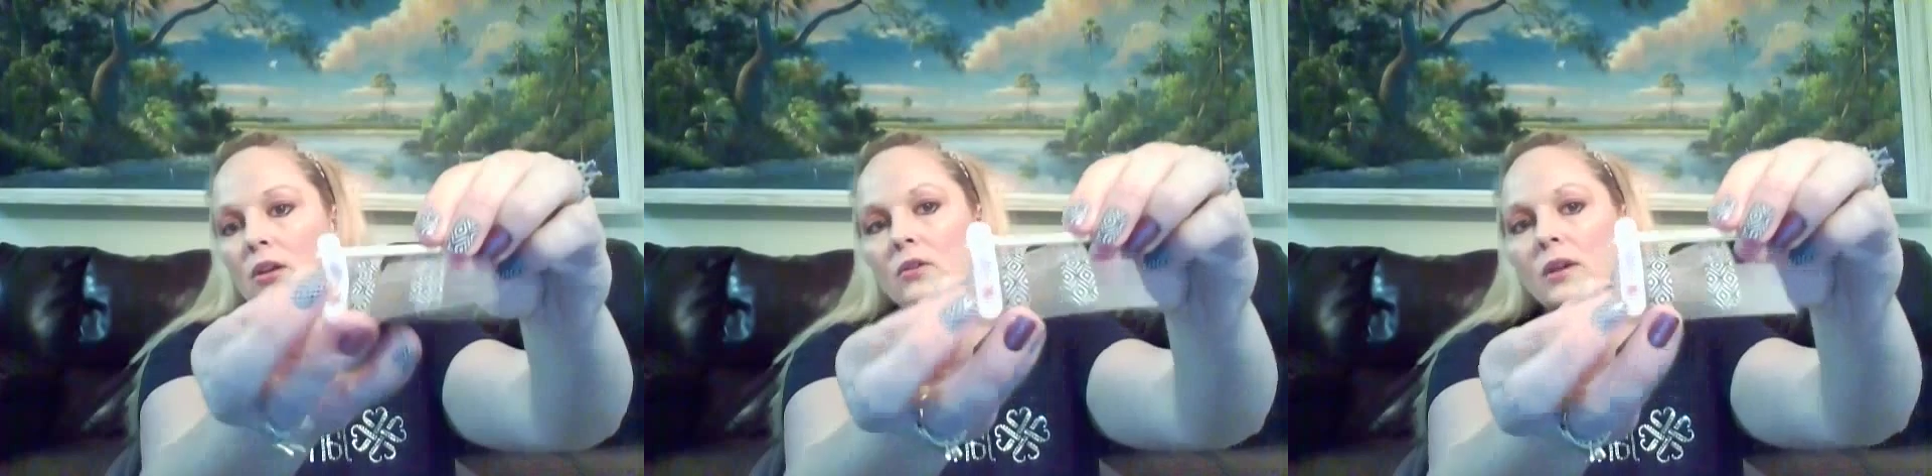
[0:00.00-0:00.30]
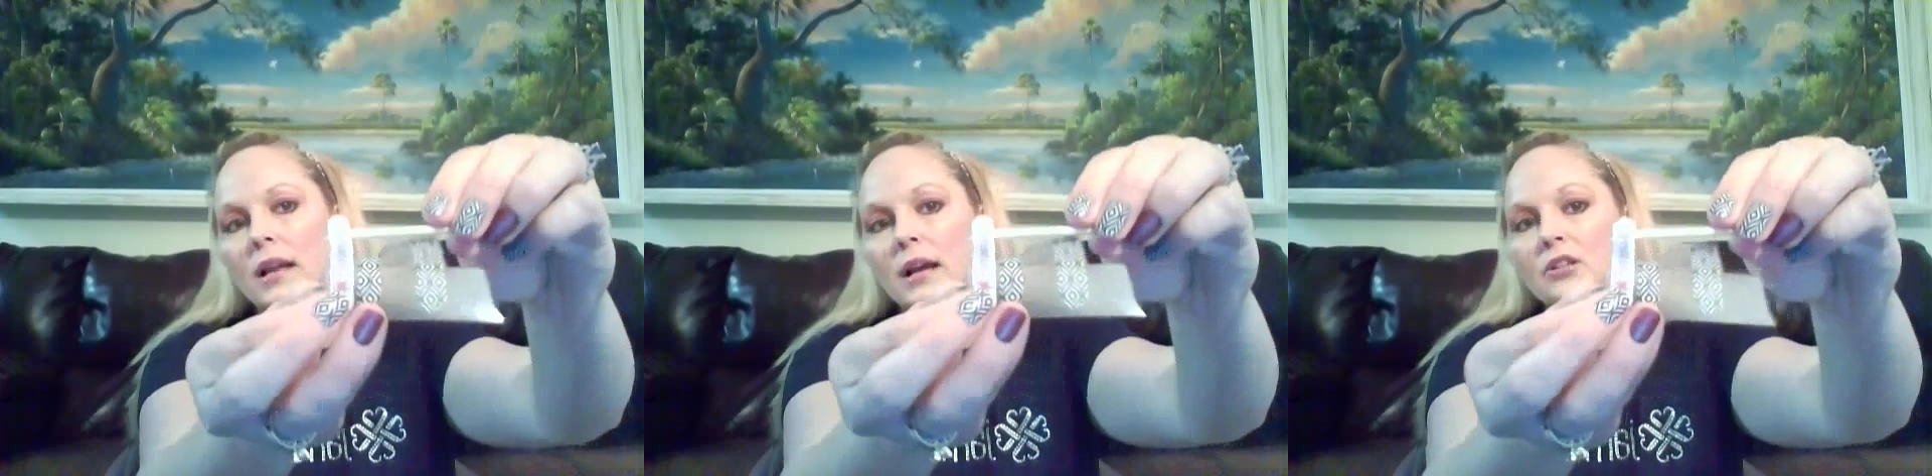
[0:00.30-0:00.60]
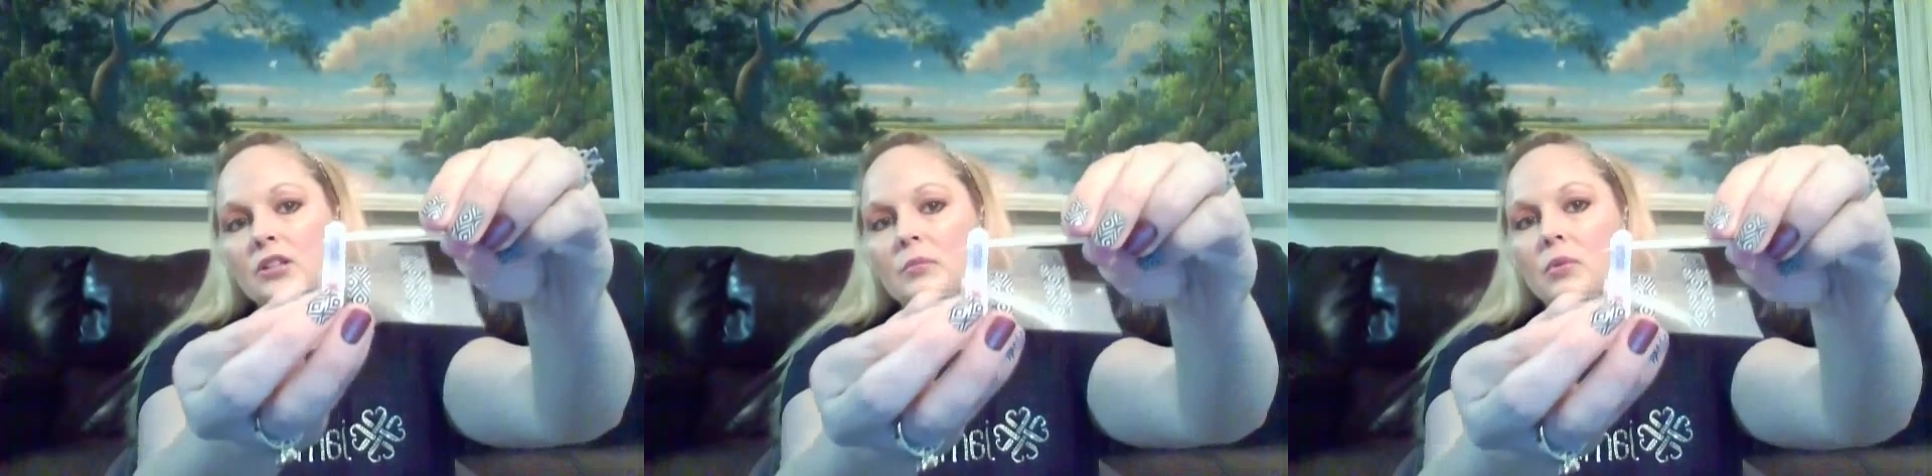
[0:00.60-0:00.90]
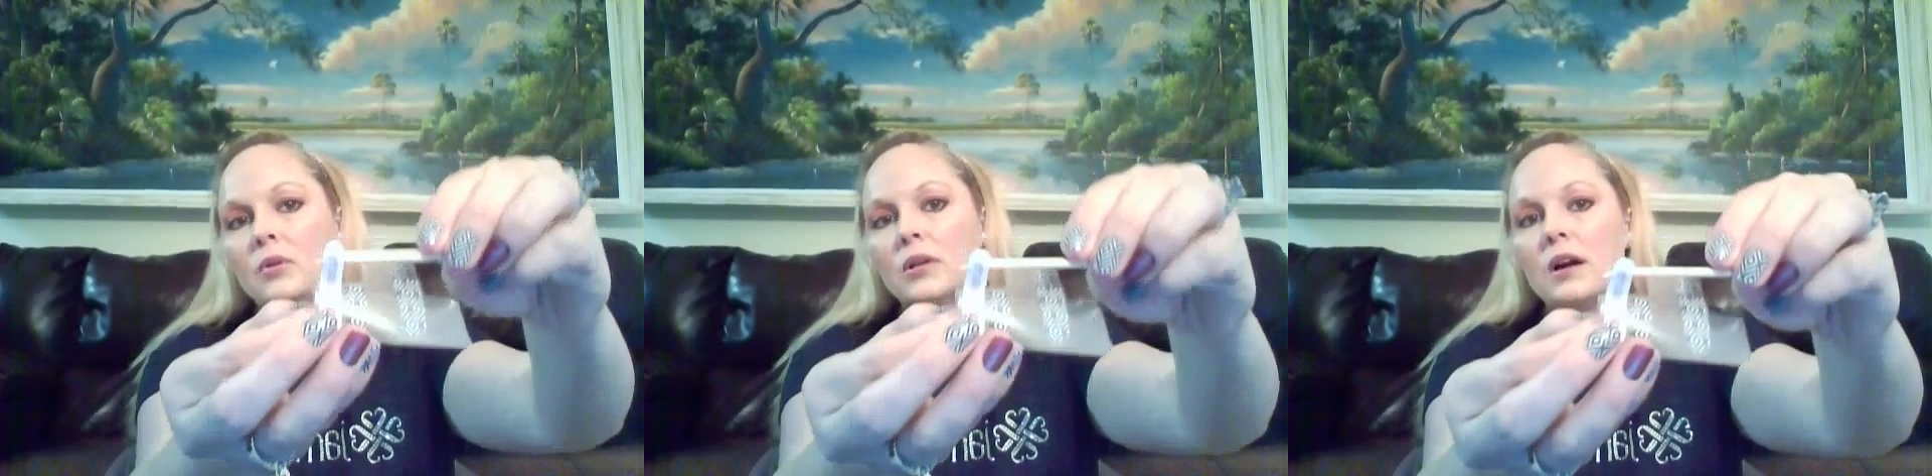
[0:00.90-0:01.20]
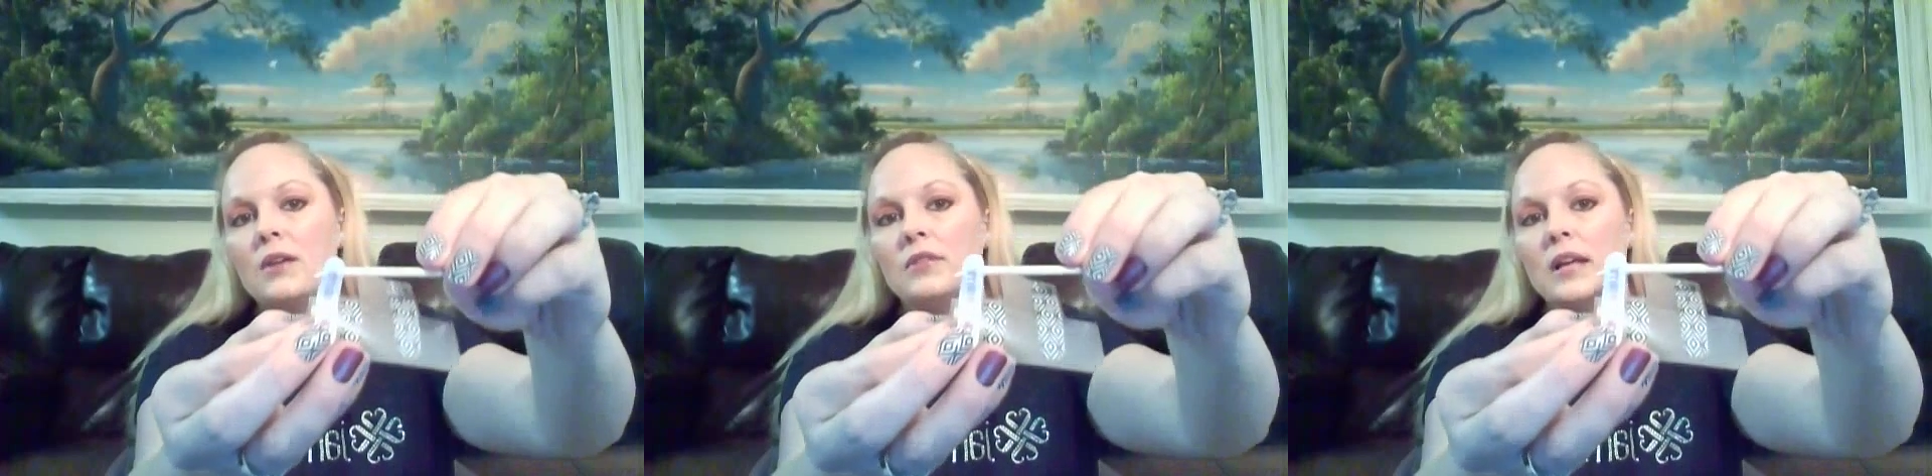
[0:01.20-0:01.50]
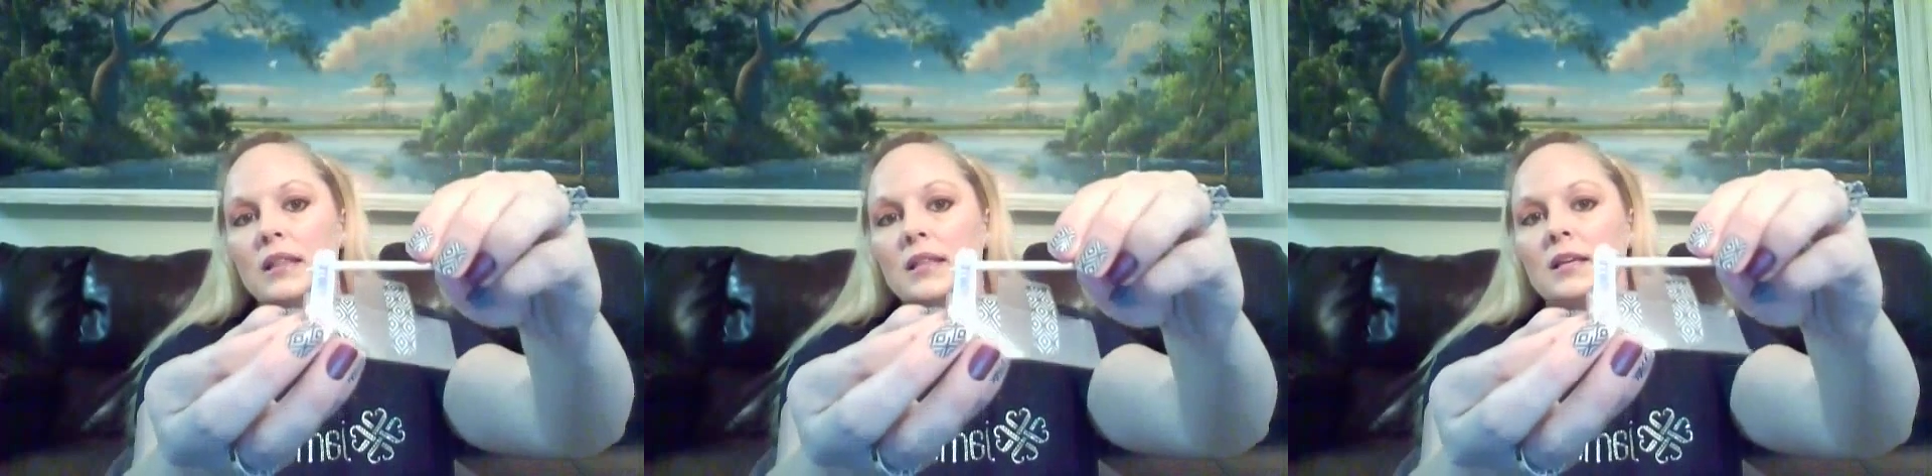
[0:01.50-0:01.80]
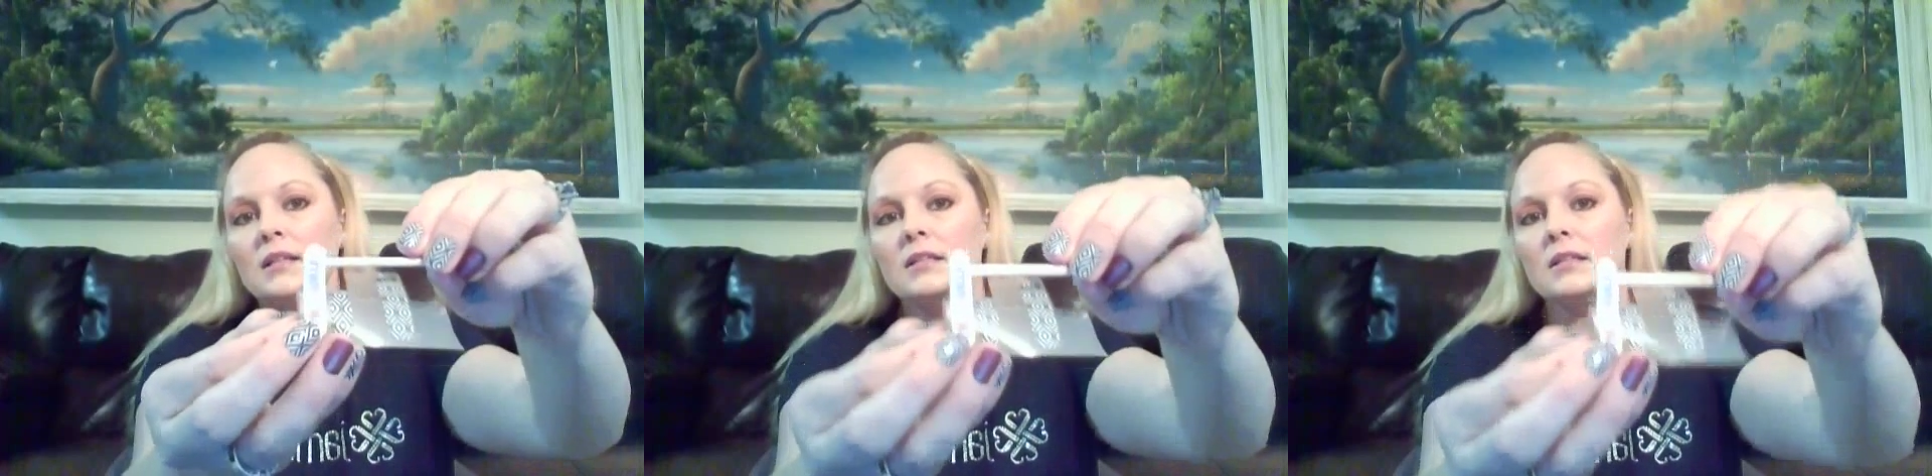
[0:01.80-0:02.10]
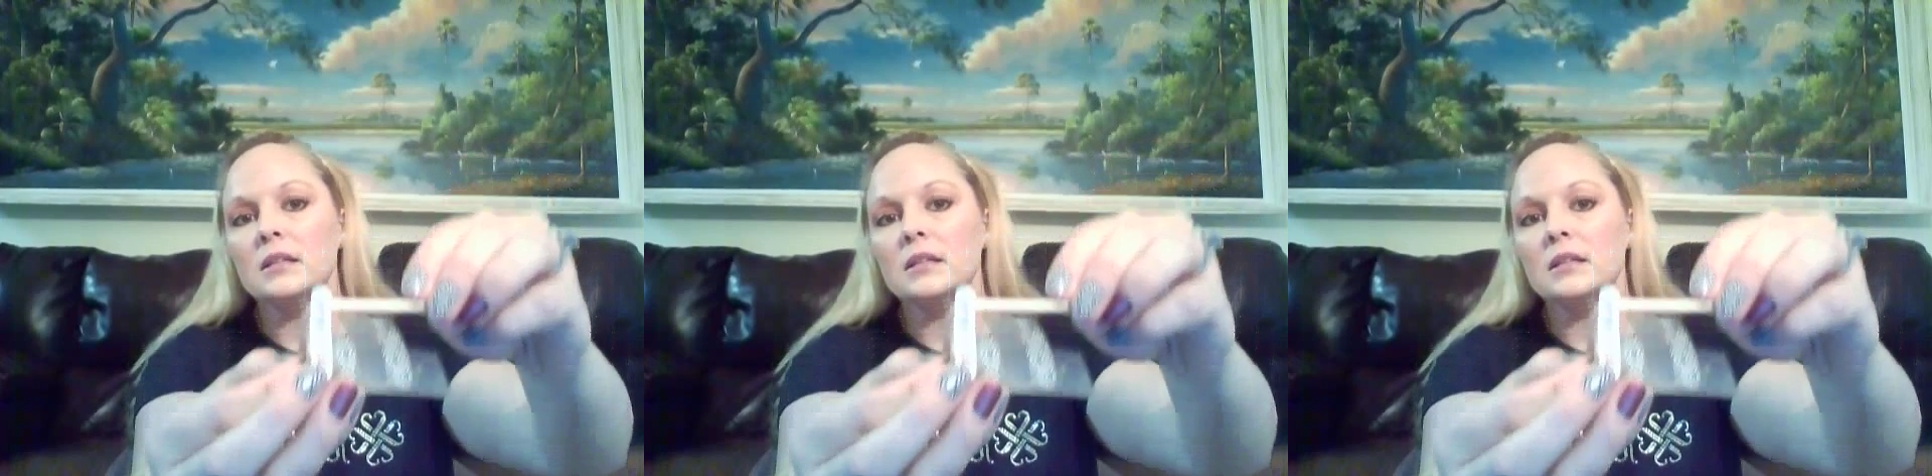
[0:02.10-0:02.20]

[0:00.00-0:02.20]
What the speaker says: You can actually pull it off like this.